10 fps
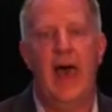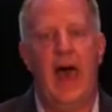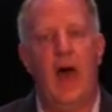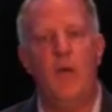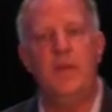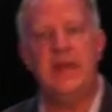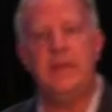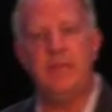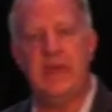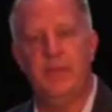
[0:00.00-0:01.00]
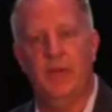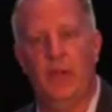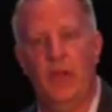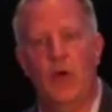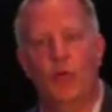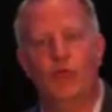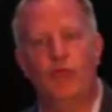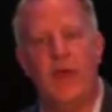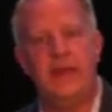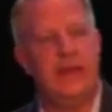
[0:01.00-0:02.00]
how many people
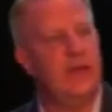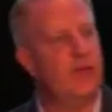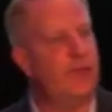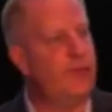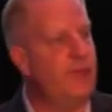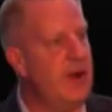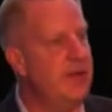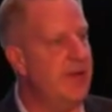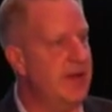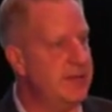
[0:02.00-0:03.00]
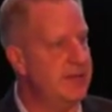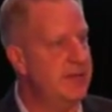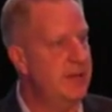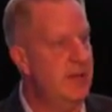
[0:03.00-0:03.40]
right in front of us